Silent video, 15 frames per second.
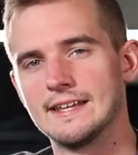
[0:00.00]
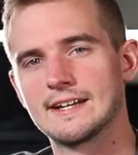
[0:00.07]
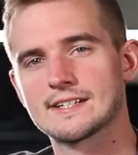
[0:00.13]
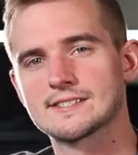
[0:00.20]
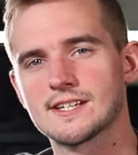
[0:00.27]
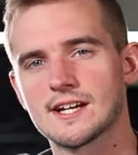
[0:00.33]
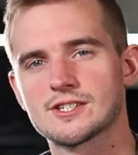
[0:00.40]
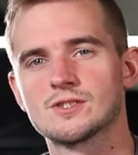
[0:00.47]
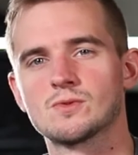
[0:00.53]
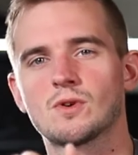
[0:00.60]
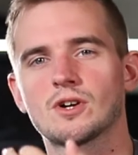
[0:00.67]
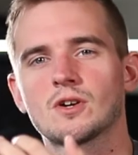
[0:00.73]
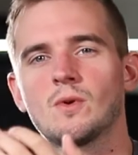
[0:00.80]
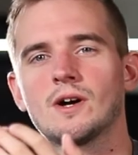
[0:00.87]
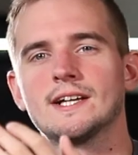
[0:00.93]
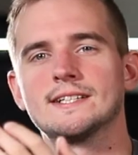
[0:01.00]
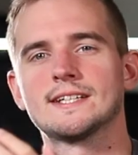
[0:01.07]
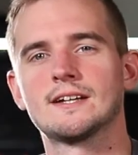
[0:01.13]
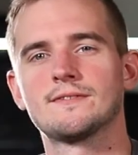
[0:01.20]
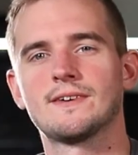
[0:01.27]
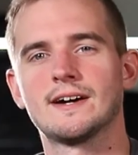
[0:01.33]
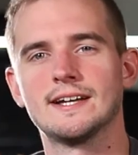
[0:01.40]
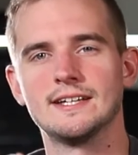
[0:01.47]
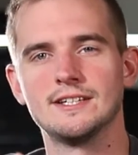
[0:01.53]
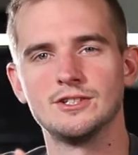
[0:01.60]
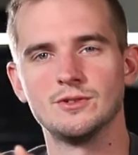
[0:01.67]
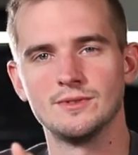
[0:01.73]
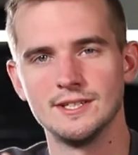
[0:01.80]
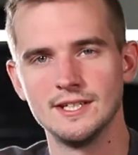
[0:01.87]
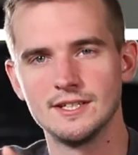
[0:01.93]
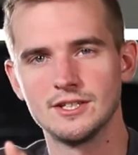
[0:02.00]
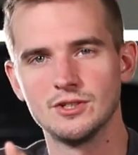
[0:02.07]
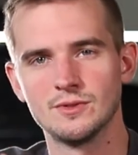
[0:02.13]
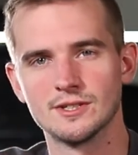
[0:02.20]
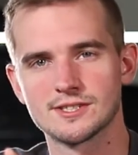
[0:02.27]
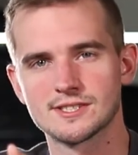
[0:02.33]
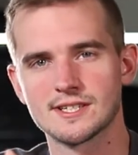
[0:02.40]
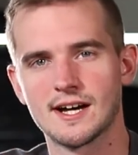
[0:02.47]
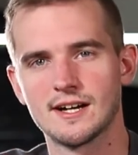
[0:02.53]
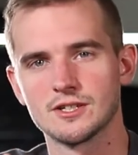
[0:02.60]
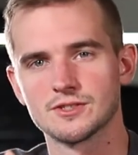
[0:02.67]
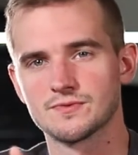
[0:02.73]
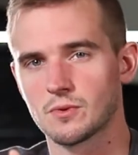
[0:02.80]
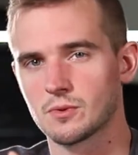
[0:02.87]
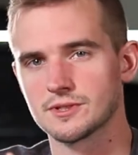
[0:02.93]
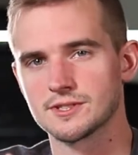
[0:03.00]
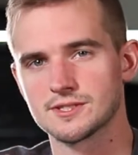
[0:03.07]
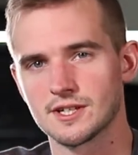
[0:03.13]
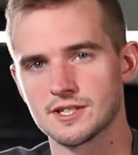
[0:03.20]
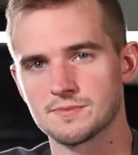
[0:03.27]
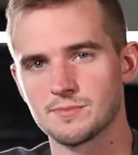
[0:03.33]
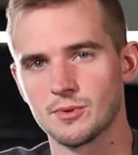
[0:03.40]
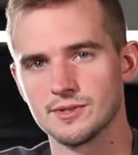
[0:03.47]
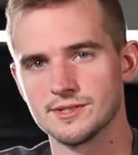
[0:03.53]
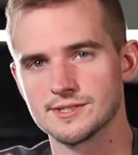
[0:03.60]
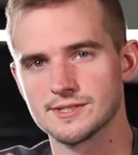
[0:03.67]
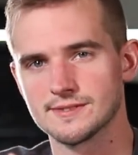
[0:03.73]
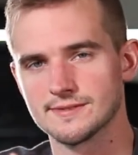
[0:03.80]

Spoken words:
In the next section, we're going to want to identify any unique unit styles for these touch points.